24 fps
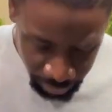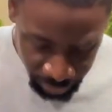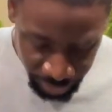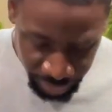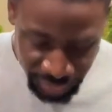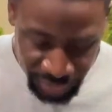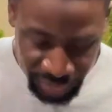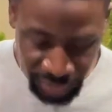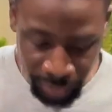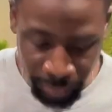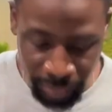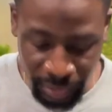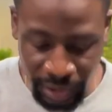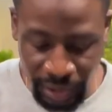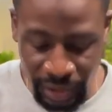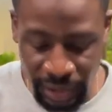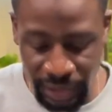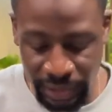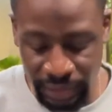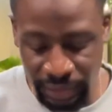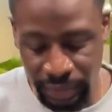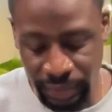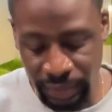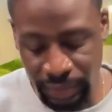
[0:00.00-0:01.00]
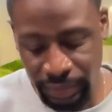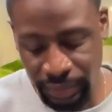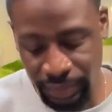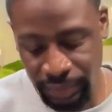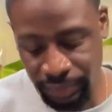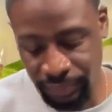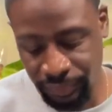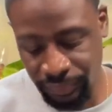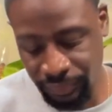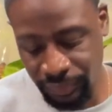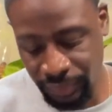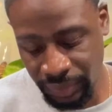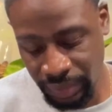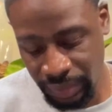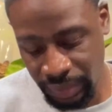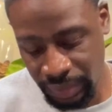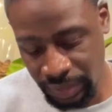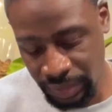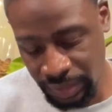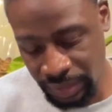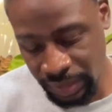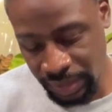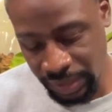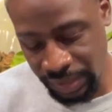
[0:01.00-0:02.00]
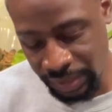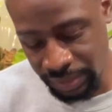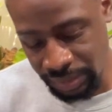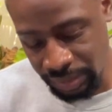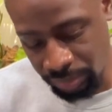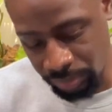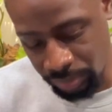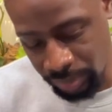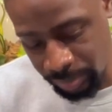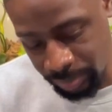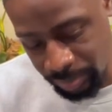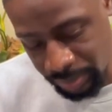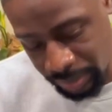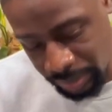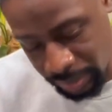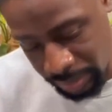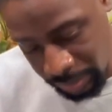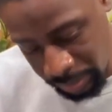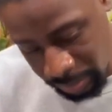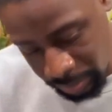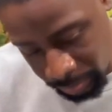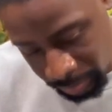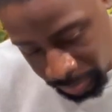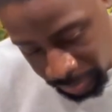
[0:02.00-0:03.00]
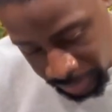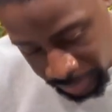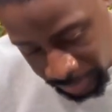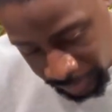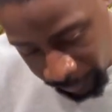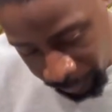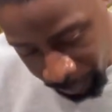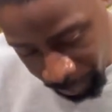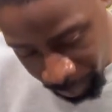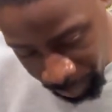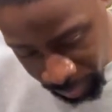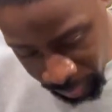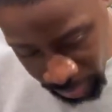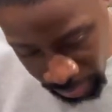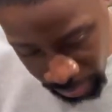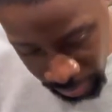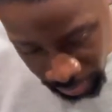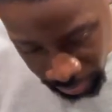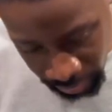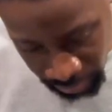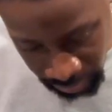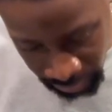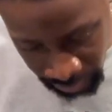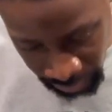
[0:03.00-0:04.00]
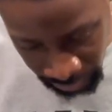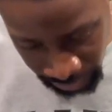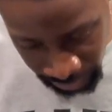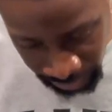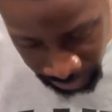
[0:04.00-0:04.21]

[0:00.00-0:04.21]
reason I'm kind of interrupting a little bit. Oh, this looks like